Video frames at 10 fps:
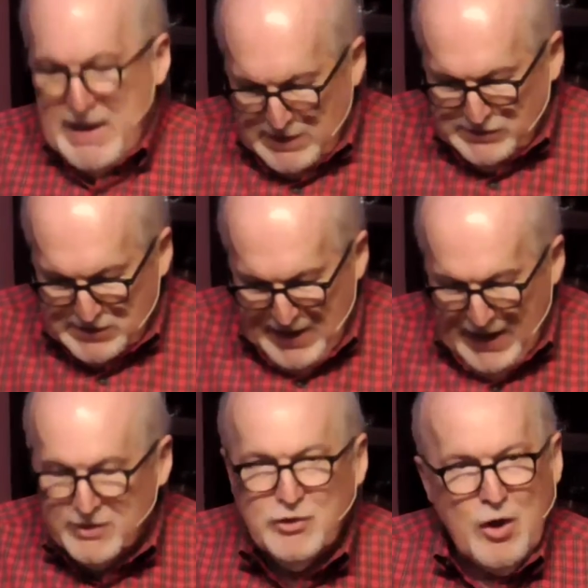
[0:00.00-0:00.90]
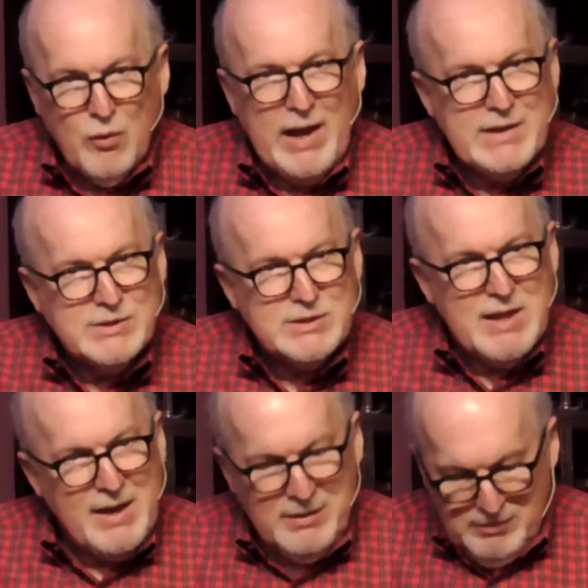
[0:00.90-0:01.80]
is that no less
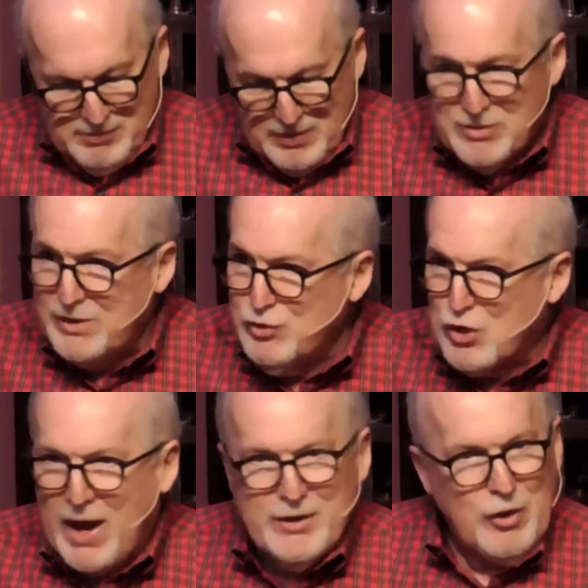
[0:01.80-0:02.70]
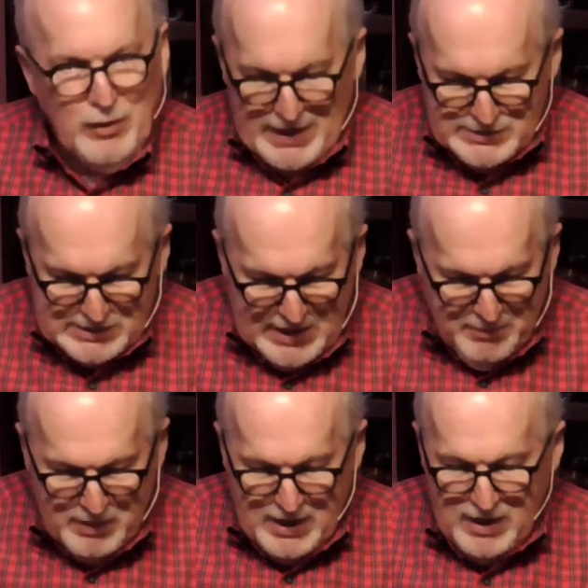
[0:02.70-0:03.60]
than John, no less
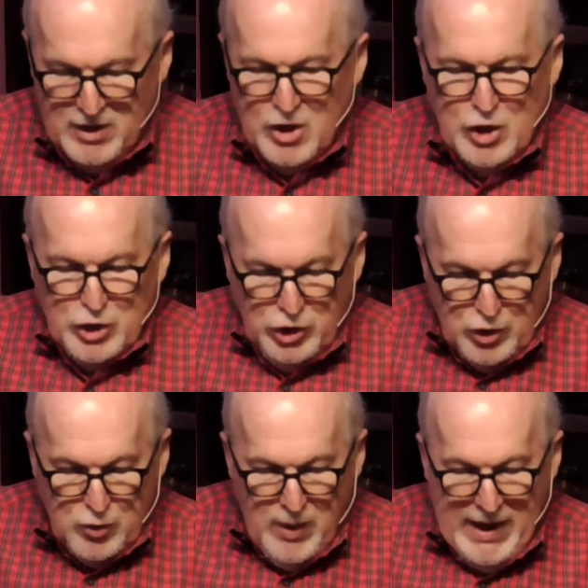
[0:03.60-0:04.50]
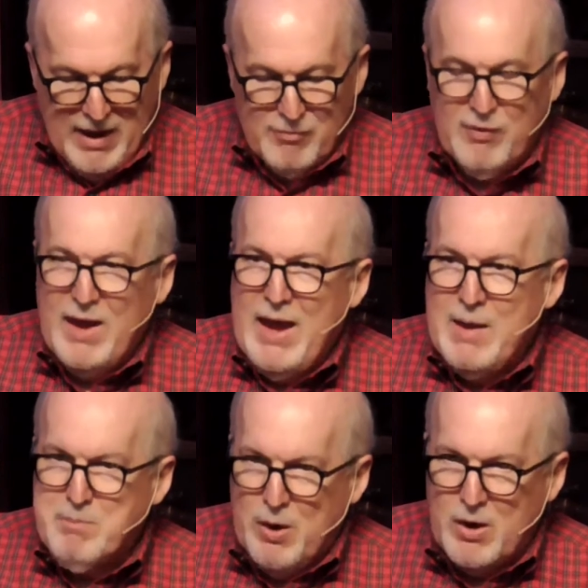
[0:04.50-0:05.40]
than me, you have
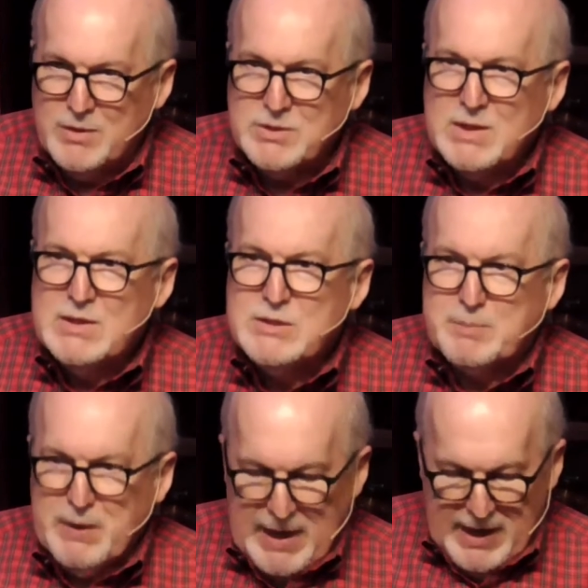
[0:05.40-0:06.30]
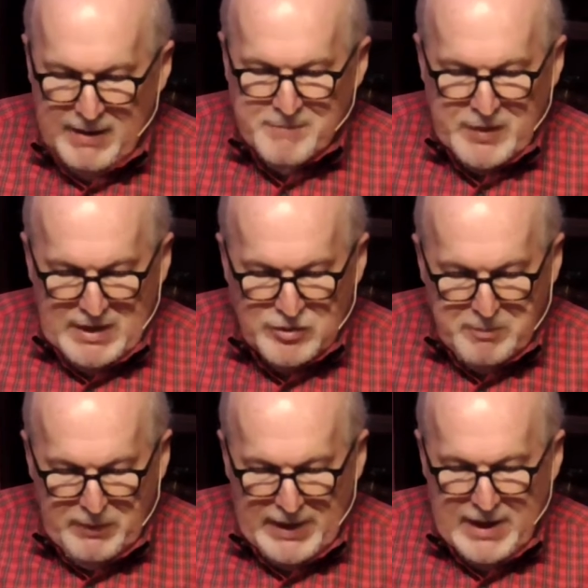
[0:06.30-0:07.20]
a part to play in the
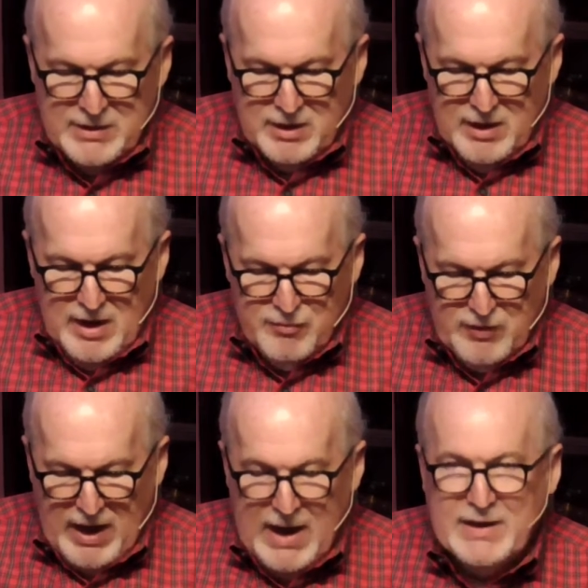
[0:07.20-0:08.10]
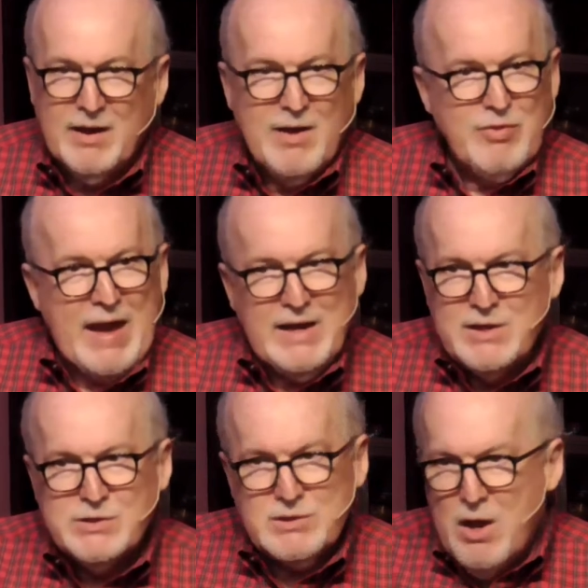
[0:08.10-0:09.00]
plan of God that
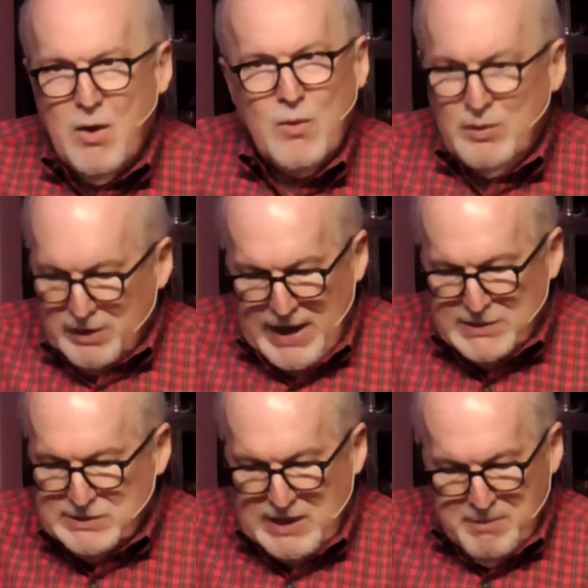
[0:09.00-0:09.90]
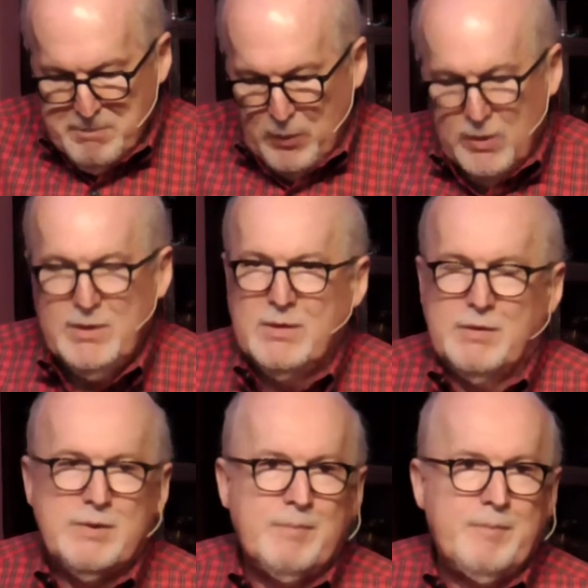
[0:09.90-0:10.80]
is no less important.